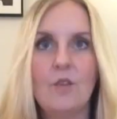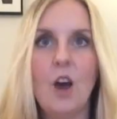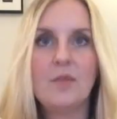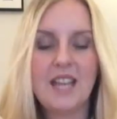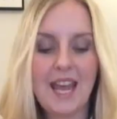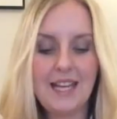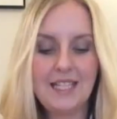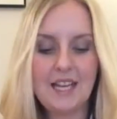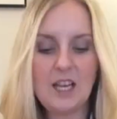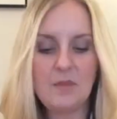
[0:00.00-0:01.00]
Up to
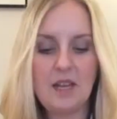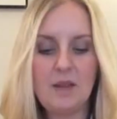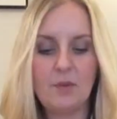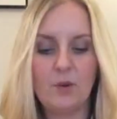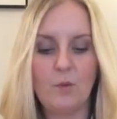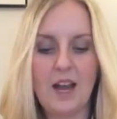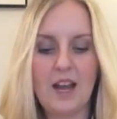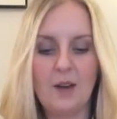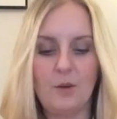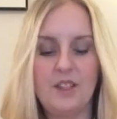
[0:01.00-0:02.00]
88 people,
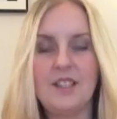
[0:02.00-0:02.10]
wow,